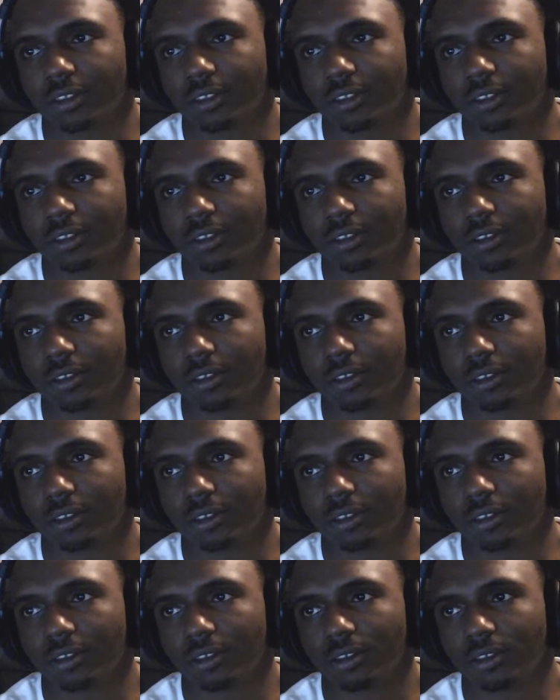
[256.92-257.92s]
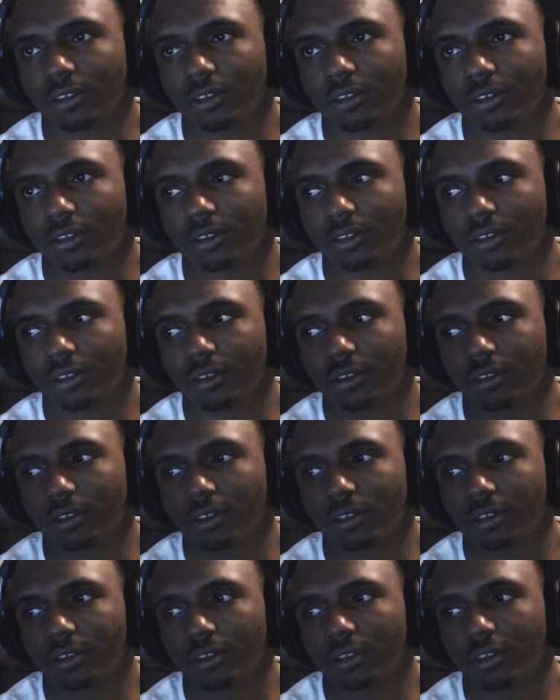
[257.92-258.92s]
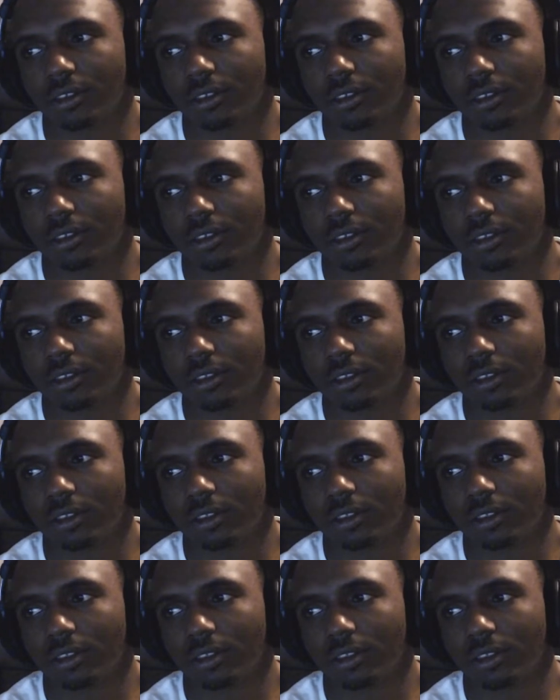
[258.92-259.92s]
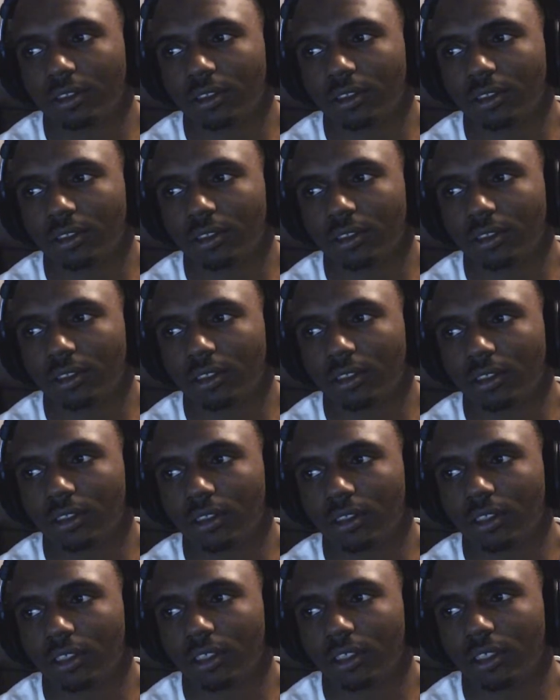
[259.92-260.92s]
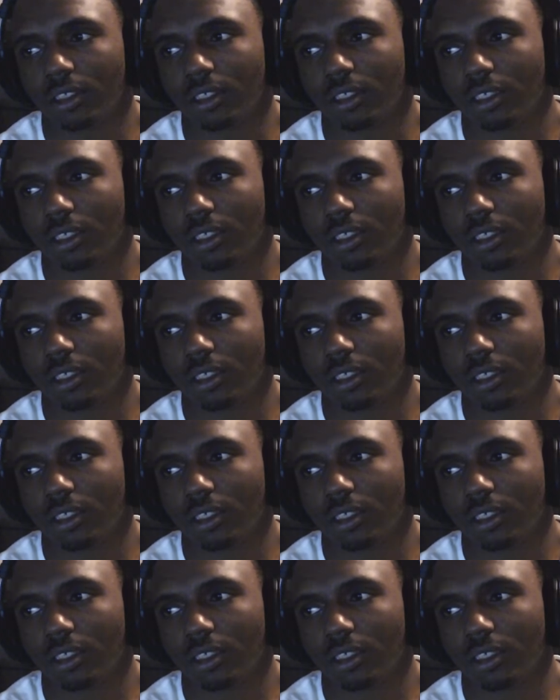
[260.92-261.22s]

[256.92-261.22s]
No one is speaking in this clip.